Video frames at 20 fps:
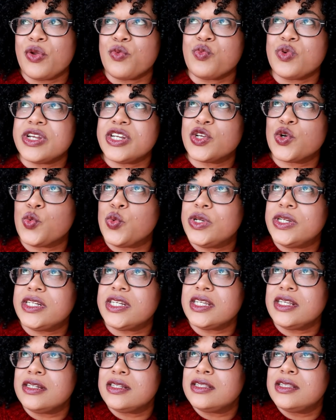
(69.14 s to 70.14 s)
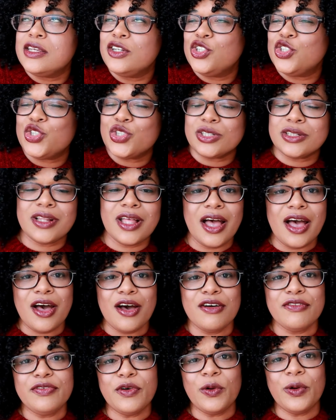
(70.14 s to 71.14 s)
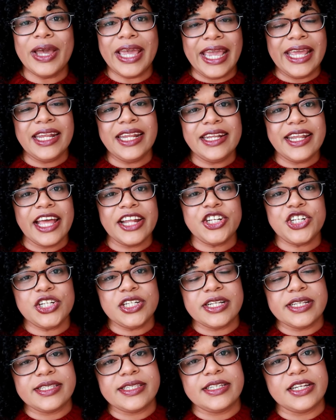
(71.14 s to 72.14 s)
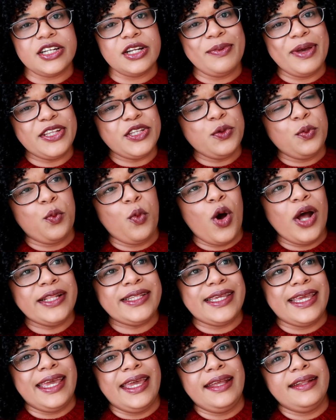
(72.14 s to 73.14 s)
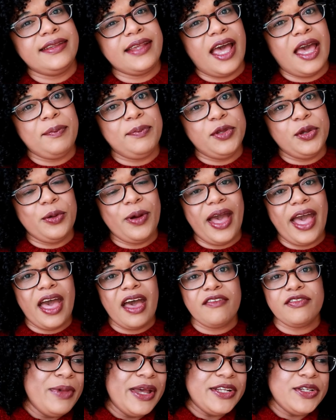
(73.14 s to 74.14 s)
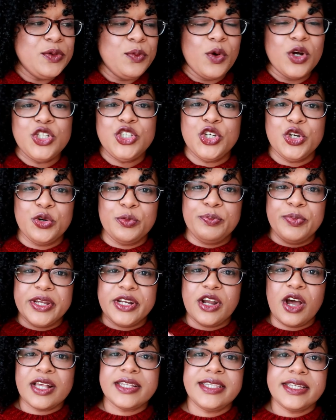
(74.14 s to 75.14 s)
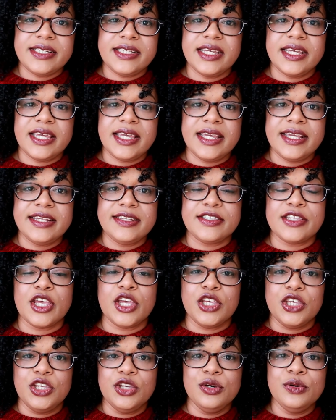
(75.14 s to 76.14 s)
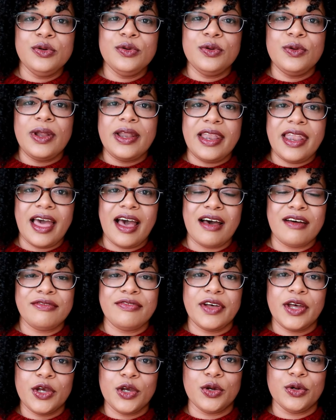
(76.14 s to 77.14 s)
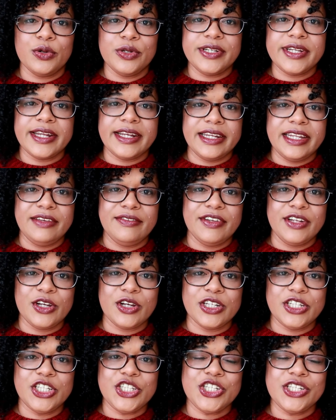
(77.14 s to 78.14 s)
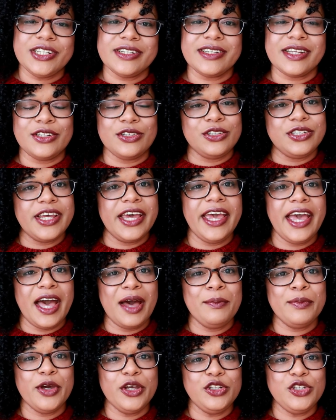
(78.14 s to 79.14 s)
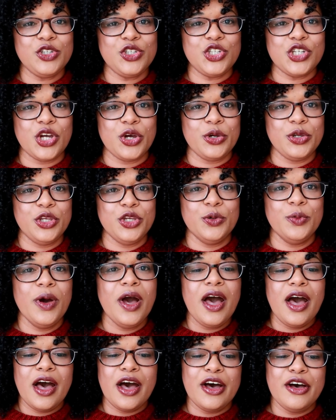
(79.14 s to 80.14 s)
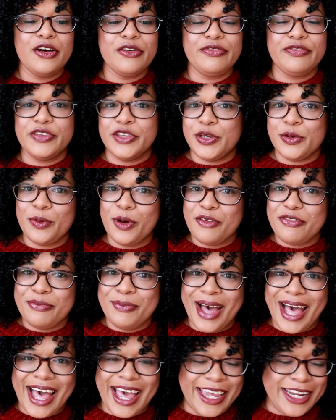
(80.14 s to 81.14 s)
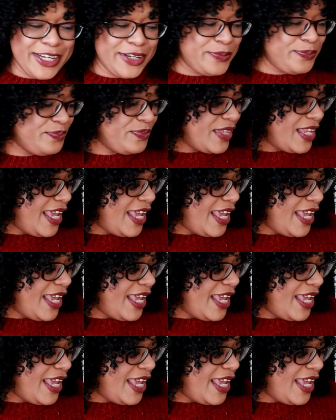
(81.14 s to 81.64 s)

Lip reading: that word, quintessential, for any naturalista, no matter what hair type you have, no matter what your porosity is, you love a good leave-in conditioners. And today I'm going to show you a few of mine.